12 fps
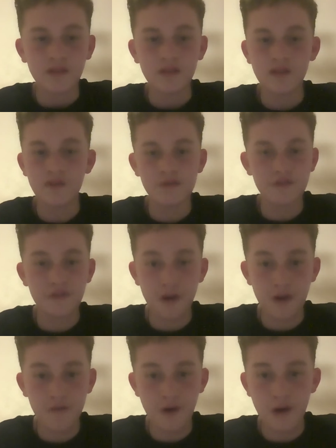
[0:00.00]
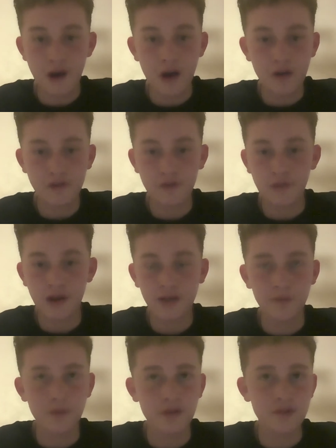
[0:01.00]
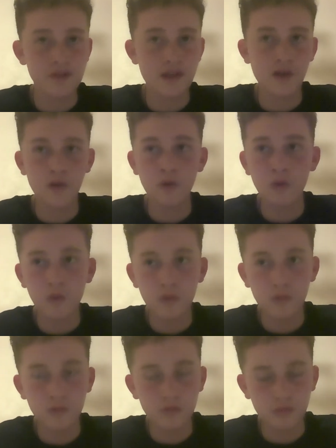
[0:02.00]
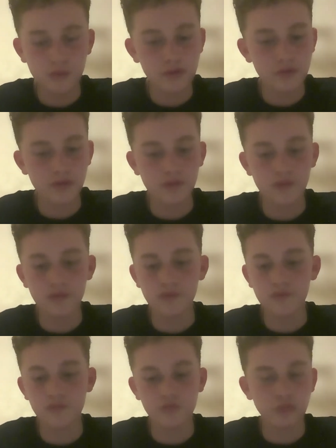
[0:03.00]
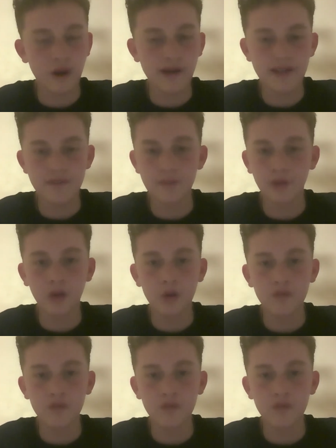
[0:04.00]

It was very, very hard to rank because they're all ranked below